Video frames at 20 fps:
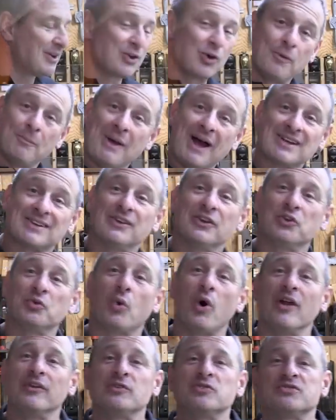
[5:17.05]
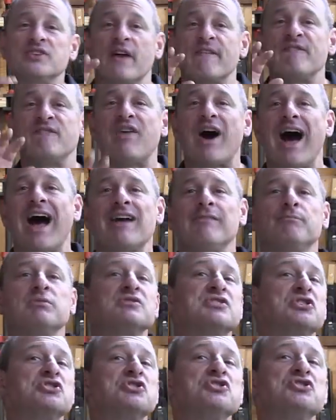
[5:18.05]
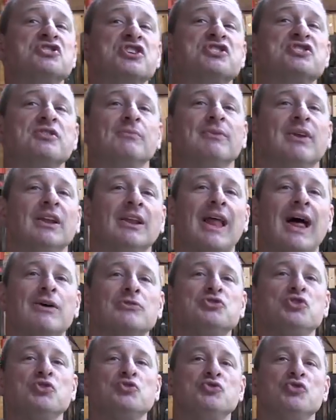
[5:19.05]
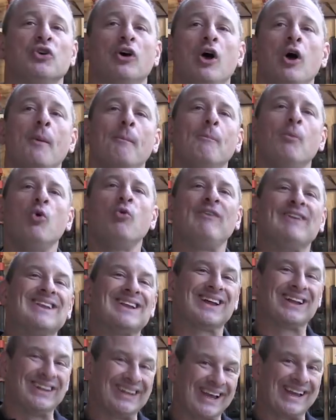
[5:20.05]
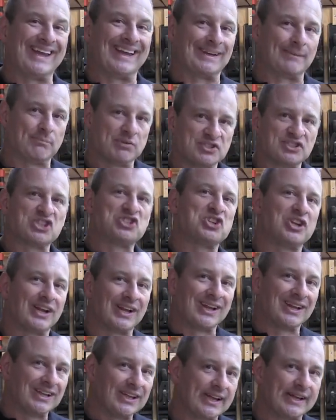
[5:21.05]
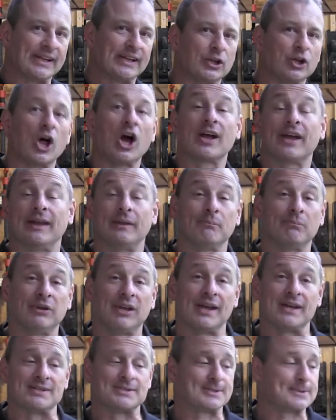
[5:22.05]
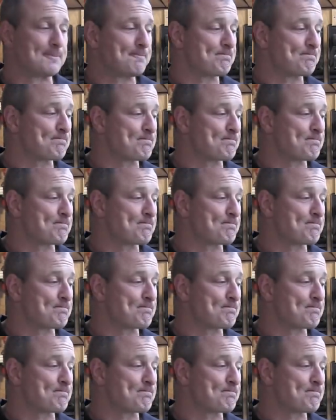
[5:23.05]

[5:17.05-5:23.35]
Going back to the DeWalt, uses a five position system that allows you to move and click it, position and click it, lock it in place.